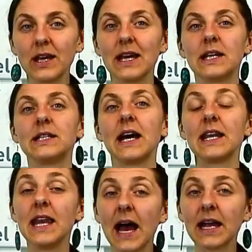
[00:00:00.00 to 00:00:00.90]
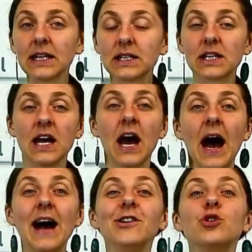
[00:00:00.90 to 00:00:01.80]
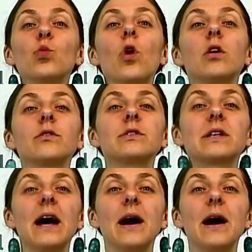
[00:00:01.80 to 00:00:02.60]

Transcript: it at night and you want